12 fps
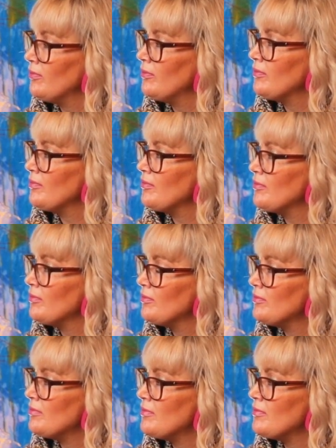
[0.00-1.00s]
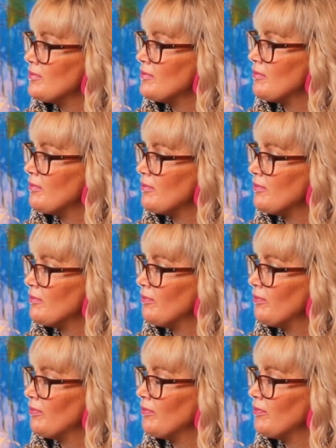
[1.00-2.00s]

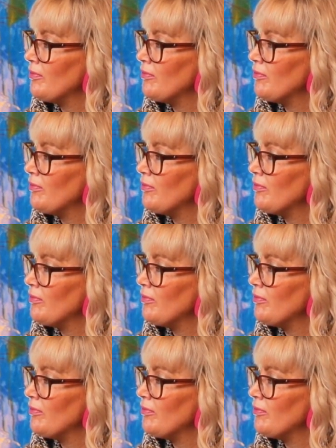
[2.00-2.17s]
(silent)